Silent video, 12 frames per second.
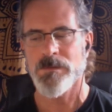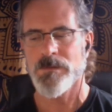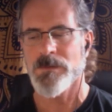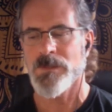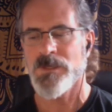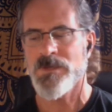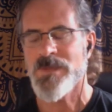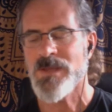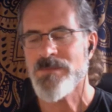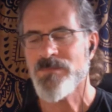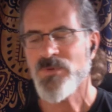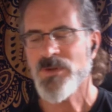And you
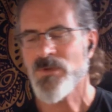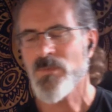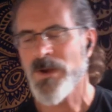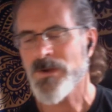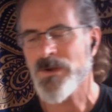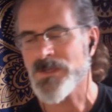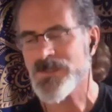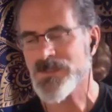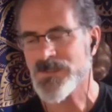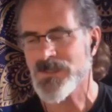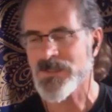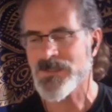might bring awareness
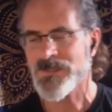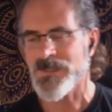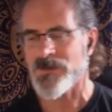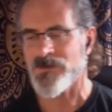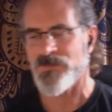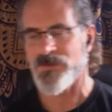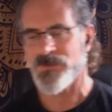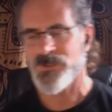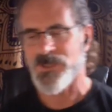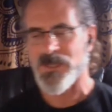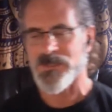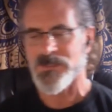to the center of your
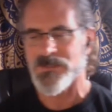chest,